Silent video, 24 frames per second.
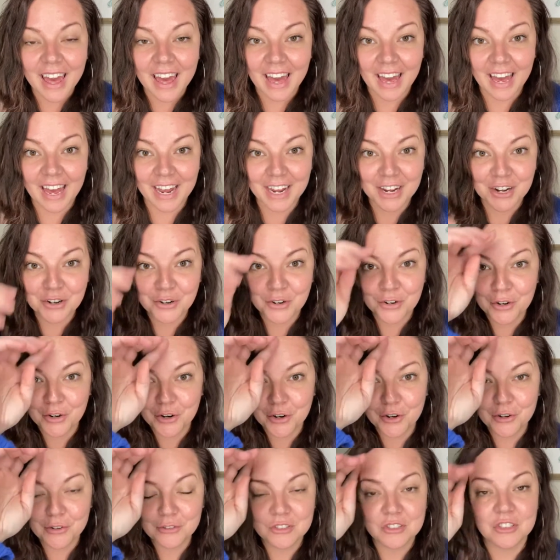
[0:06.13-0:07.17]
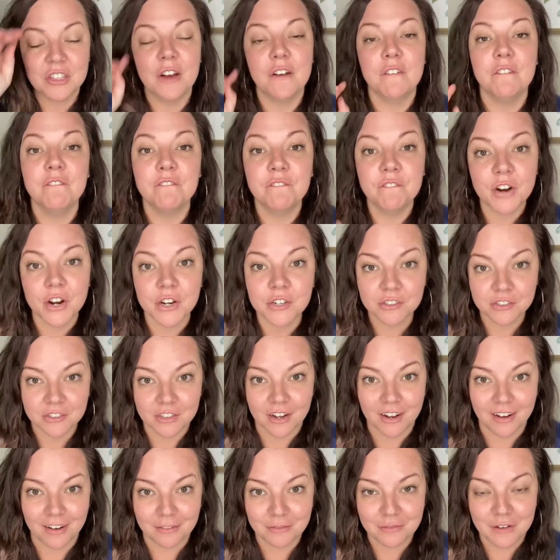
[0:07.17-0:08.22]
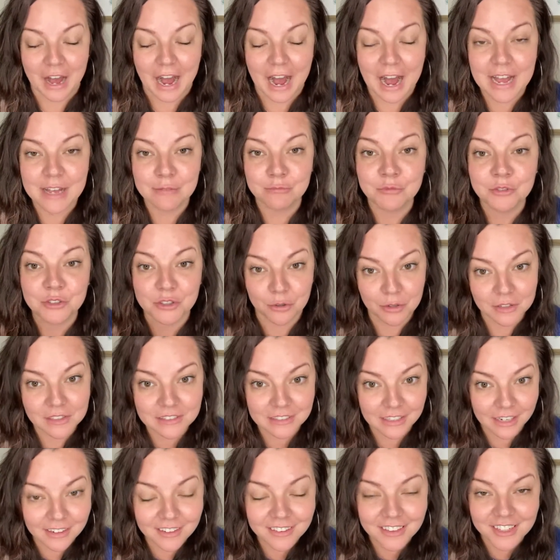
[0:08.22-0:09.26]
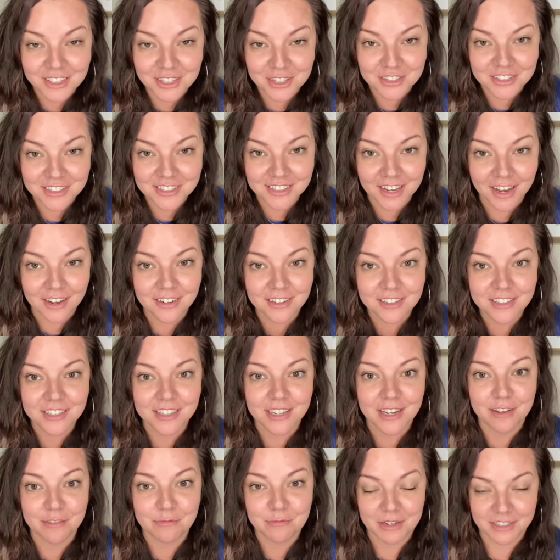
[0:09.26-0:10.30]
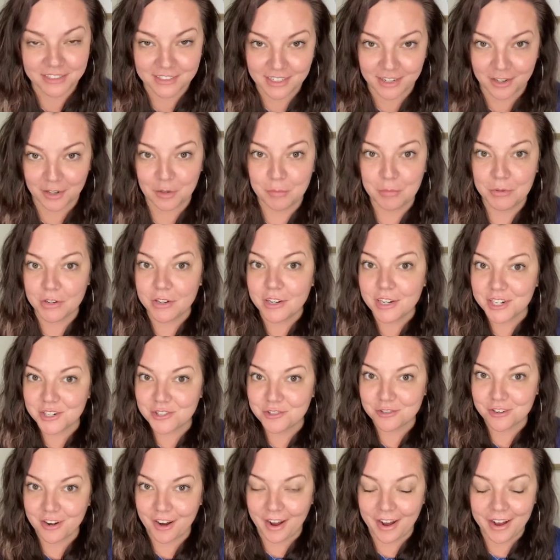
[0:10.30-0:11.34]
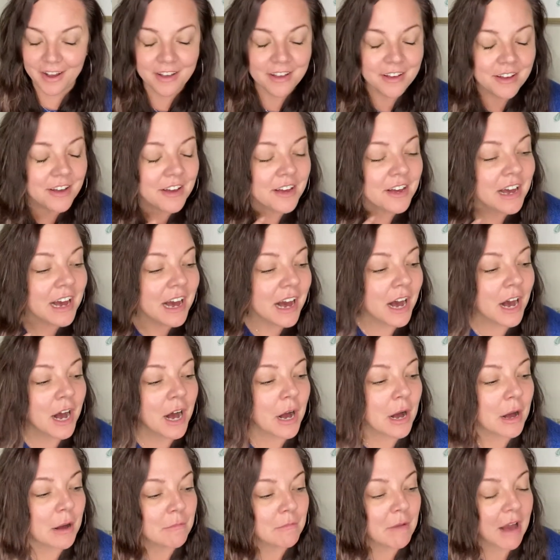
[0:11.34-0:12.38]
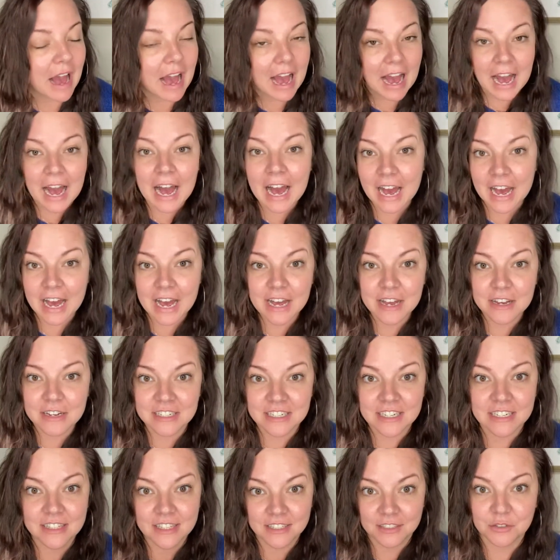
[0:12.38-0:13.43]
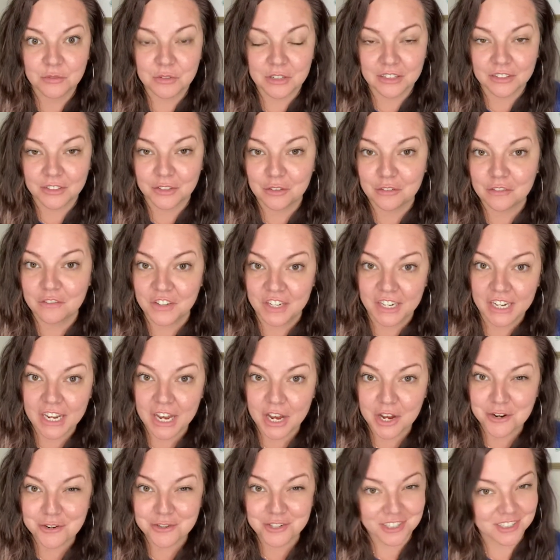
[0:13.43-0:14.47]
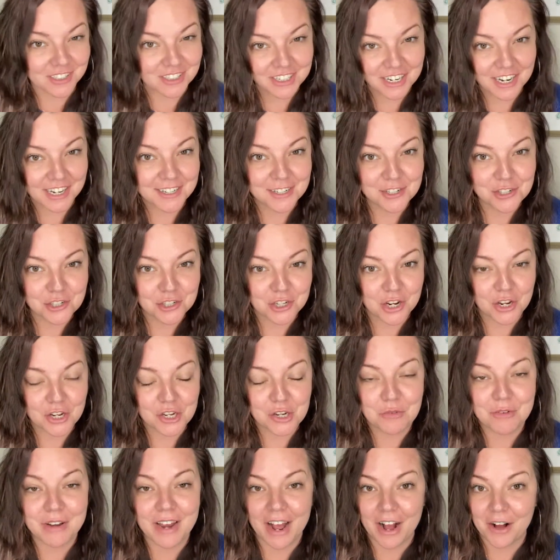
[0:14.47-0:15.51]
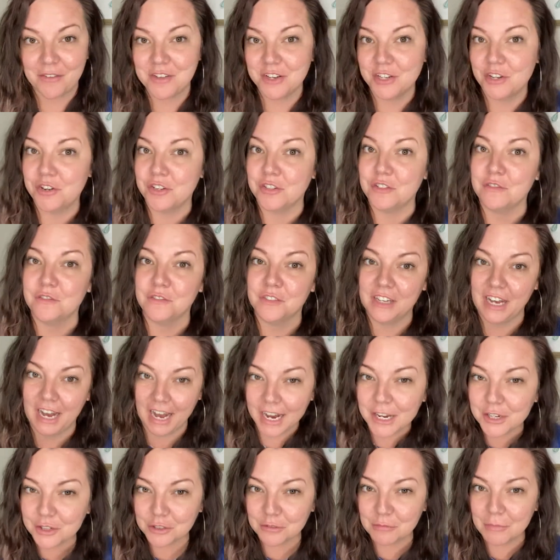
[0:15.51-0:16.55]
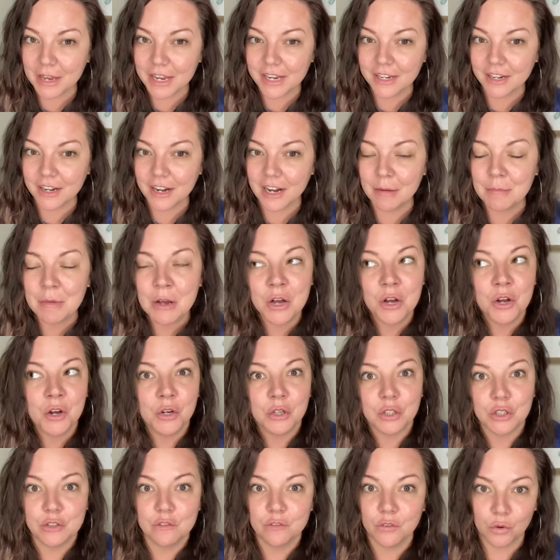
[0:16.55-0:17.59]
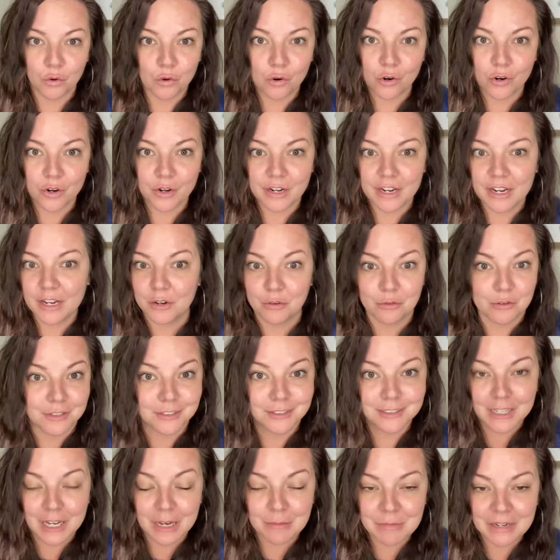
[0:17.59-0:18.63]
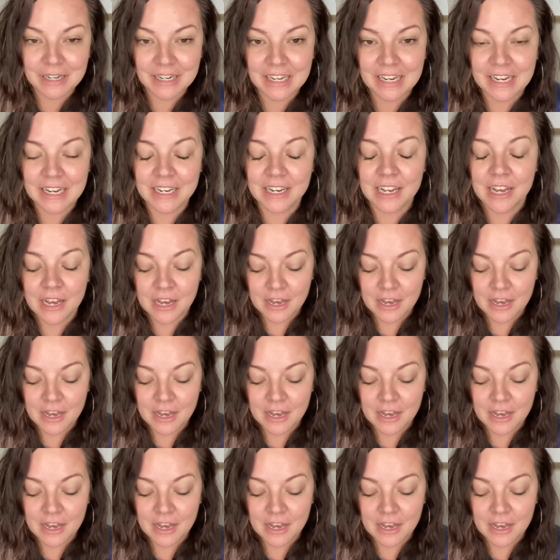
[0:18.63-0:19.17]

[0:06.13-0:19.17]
Hey girl, so first off, I am so excited that you decided to give Maskcara Beauty a try. I did this quick little video just to kind of show you now that you've got your makeup, you've ordered it or it's coming in,